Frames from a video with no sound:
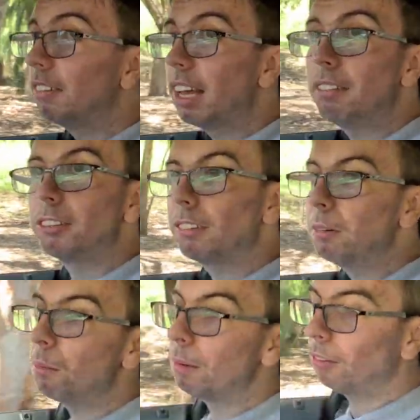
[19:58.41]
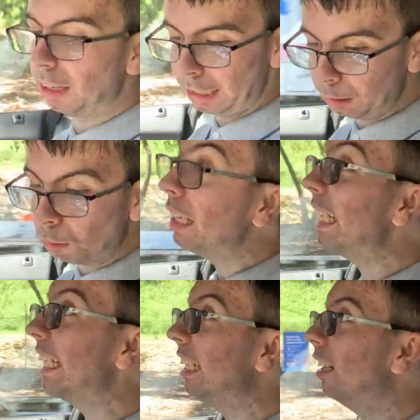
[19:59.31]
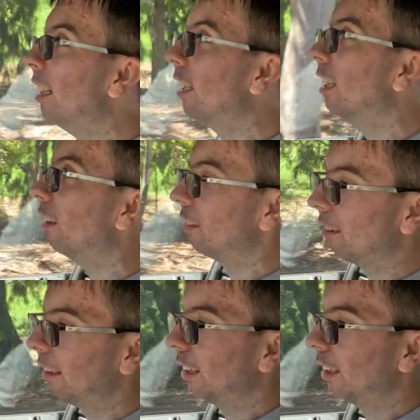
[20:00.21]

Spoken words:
you haven't driven one before, it's quite an easy learning curve, you know,